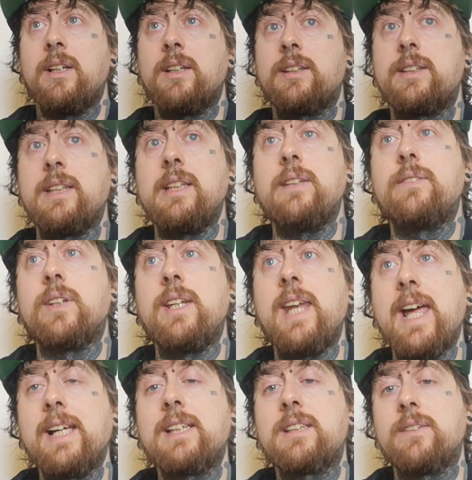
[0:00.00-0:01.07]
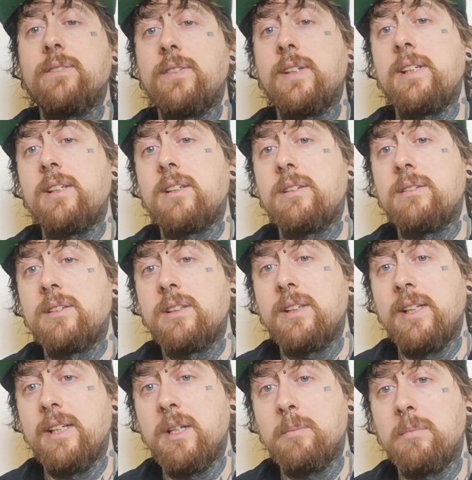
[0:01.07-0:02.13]
see the next video
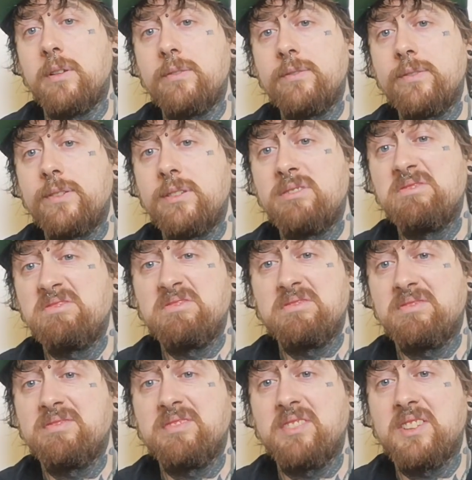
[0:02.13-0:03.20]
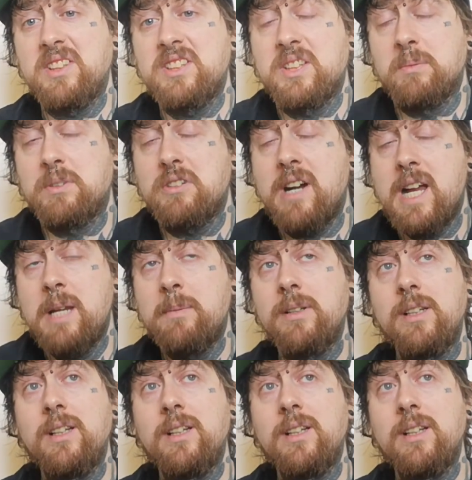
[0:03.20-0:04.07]
in a month, subscribe.